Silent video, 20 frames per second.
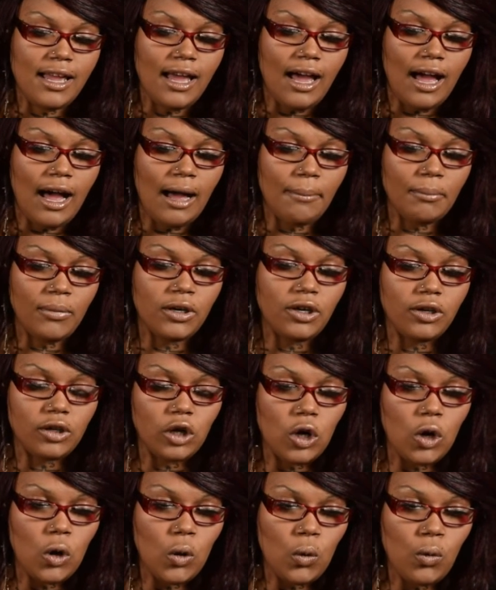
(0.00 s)
I'm gonna
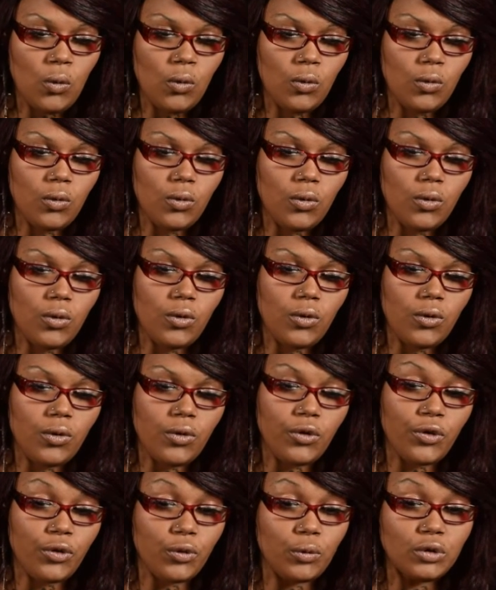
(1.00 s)
go
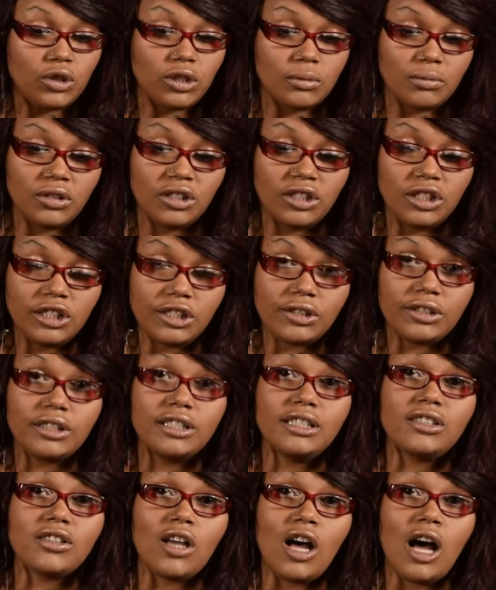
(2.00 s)
through some
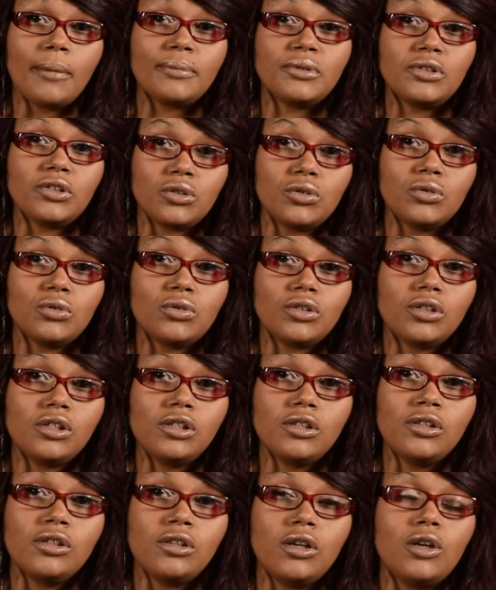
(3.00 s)
serious obstacles.
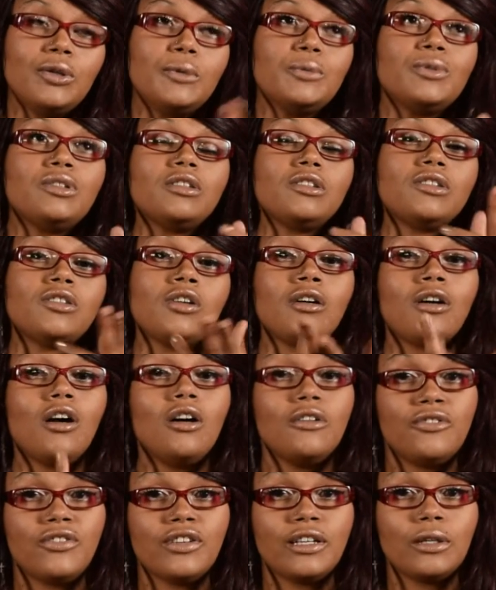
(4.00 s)
Oh, and it was in the song
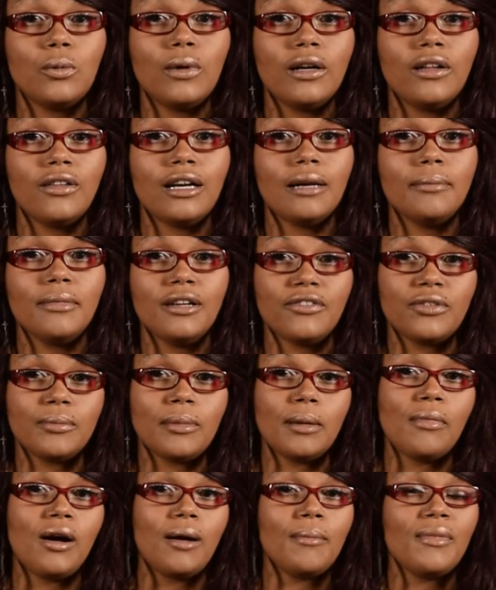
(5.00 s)
called Farewell that I made for my
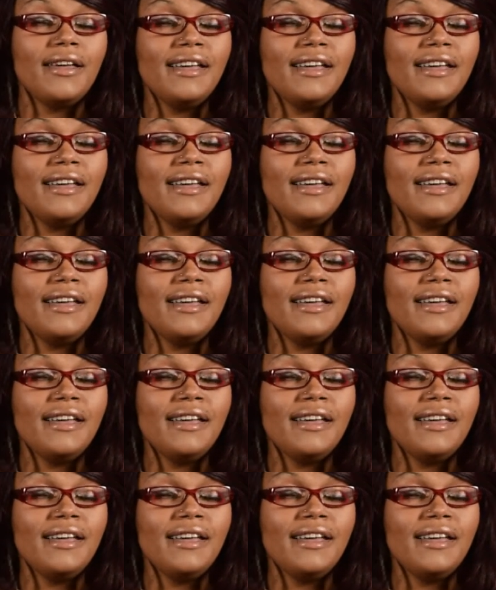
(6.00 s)
mom.